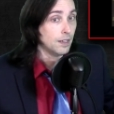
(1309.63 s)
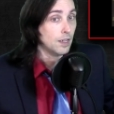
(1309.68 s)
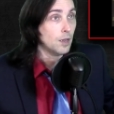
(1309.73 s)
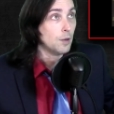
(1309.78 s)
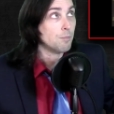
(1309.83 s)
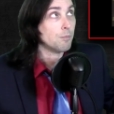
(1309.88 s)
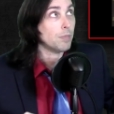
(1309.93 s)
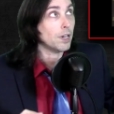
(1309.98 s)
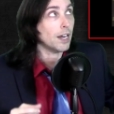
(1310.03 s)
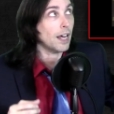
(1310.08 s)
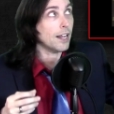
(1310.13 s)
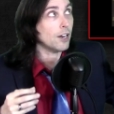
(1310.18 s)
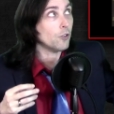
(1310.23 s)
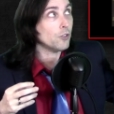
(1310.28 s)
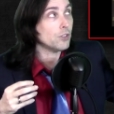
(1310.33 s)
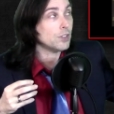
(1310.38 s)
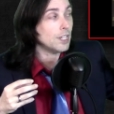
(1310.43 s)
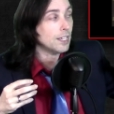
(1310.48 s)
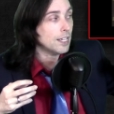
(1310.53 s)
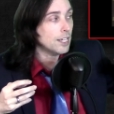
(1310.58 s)
But I
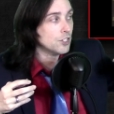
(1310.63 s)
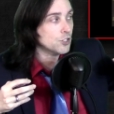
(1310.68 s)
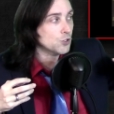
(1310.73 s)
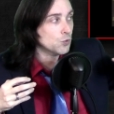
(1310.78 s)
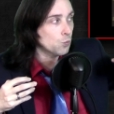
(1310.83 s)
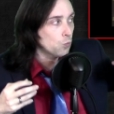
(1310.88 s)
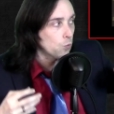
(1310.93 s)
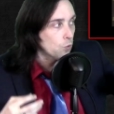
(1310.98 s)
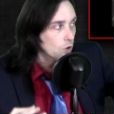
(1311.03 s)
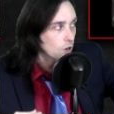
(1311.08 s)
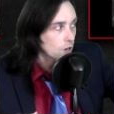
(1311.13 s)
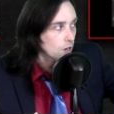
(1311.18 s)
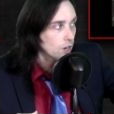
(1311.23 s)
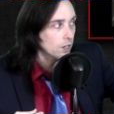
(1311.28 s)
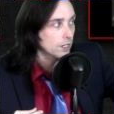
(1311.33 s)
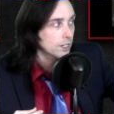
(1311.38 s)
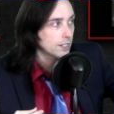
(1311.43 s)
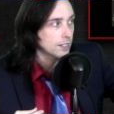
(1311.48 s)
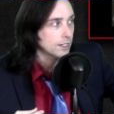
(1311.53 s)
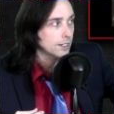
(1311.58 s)
don't think his
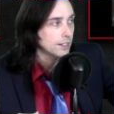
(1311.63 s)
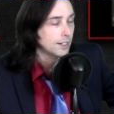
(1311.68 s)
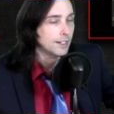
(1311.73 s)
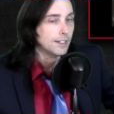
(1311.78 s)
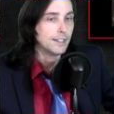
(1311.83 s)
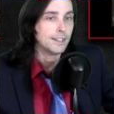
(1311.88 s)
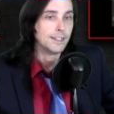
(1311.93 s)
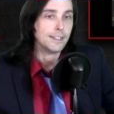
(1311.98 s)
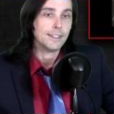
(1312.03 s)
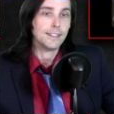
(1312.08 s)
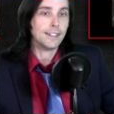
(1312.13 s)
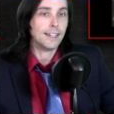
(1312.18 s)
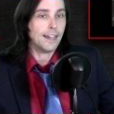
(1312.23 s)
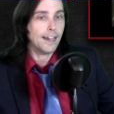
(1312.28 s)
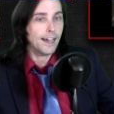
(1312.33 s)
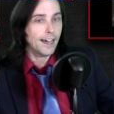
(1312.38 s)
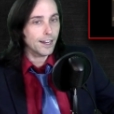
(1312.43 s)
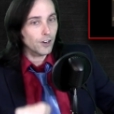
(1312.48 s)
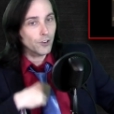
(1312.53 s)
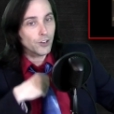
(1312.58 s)
work,
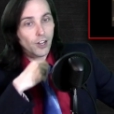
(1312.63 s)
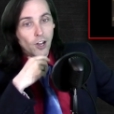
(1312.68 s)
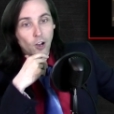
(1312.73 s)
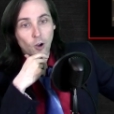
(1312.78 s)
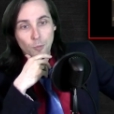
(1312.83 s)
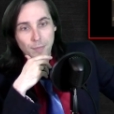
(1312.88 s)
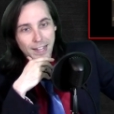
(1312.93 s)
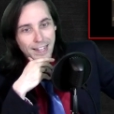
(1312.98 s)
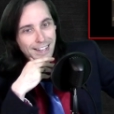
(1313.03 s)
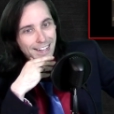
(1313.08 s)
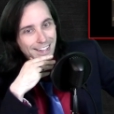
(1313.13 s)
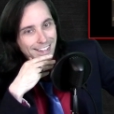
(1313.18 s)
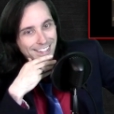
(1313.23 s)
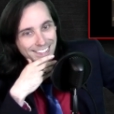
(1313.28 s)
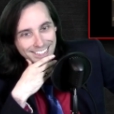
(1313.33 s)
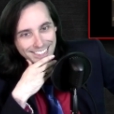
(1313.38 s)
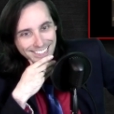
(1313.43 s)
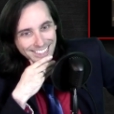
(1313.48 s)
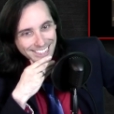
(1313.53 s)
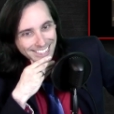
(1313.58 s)
I don't know,
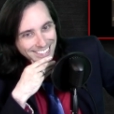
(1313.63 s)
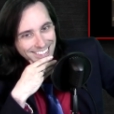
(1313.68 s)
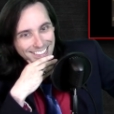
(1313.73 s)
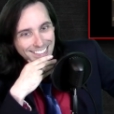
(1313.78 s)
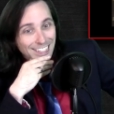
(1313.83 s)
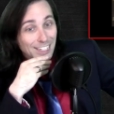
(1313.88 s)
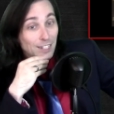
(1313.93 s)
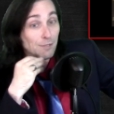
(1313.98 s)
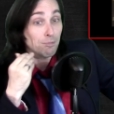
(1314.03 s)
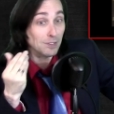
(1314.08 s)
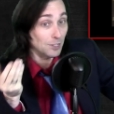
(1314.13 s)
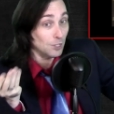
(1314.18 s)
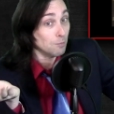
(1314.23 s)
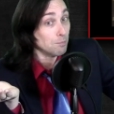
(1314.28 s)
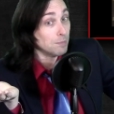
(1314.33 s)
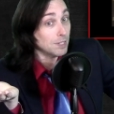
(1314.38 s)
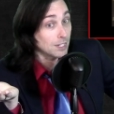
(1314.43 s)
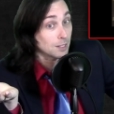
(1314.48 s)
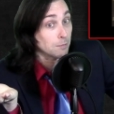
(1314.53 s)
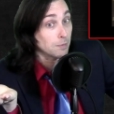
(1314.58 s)
man. A little
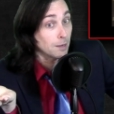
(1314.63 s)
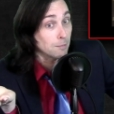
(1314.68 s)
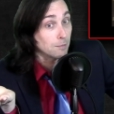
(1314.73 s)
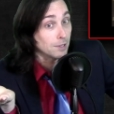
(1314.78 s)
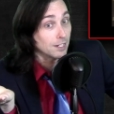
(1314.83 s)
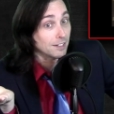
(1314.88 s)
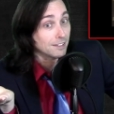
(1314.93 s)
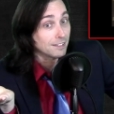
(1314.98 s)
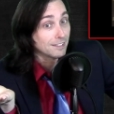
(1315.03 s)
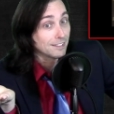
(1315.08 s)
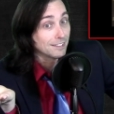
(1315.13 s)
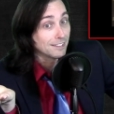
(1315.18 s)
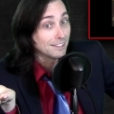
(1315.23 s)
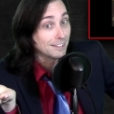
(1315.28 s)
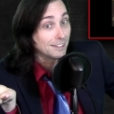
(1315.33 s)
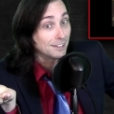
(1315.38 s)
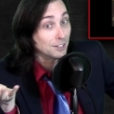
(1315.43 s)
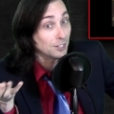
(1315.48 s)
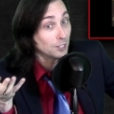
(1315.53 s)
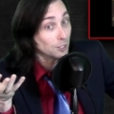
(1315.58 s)
bit of the bubbly.
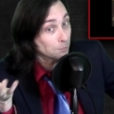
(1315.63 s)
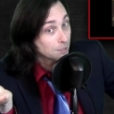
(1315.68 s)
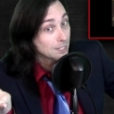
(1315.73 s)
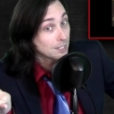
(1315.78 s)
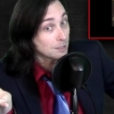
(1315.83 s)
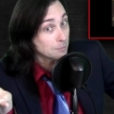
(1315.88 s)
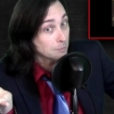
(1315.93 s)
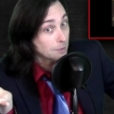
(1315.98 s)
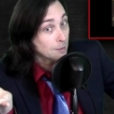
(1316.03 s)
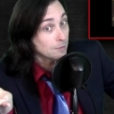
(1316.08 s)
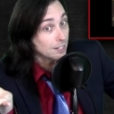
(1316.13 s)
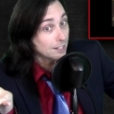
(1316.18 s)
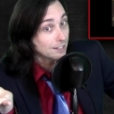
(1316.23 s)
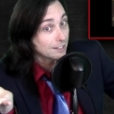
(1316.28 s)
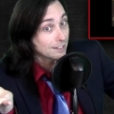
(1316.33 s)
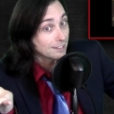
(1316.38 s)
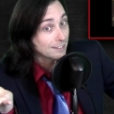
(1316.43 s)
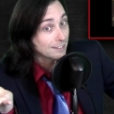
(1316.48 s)
A little bit of the bubbly.